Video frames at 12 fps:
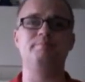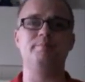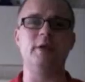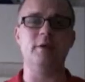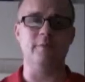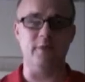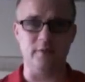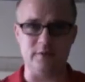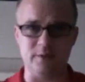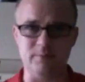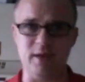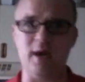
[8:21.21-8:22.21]

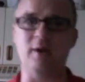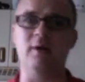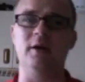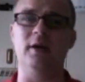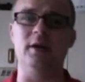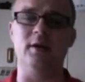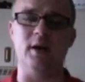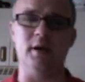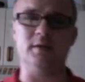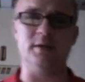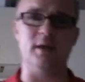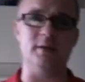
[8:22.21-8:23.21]
influence and power in the
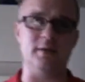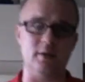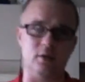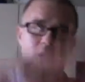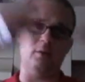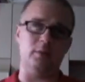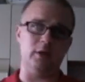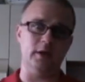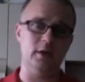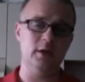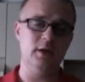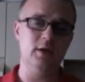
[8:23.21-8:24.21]
United States and
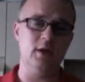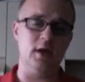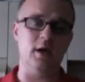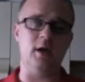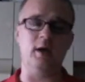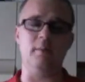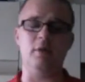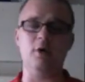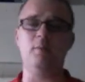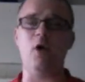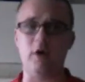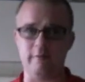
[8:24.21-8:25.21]
globally are
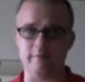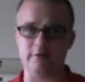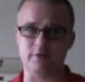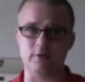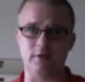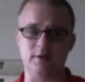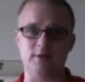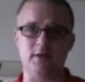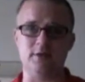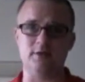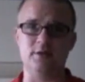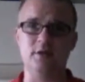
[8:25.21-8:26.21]
part of this
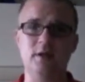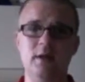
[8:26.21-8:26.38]
organization.